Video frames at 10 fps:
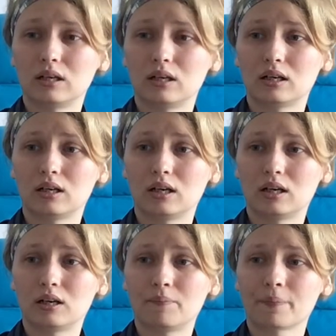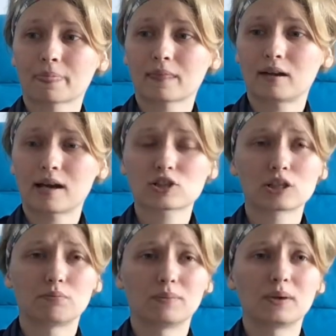uh, actually
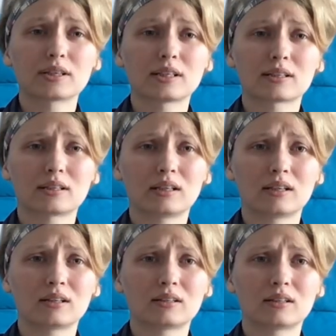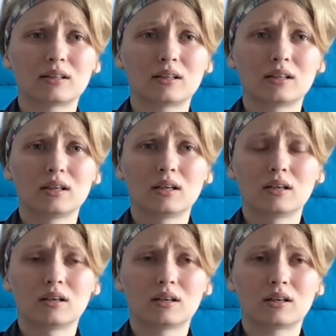bought it in
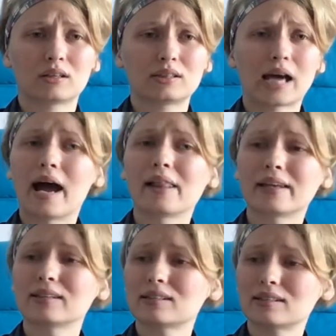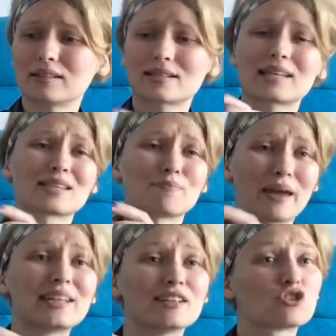uh, uh Thailand it says
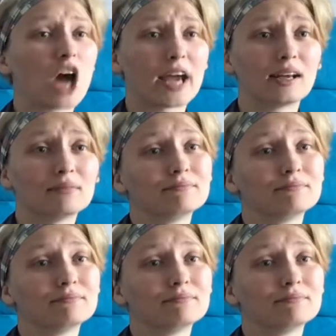made in China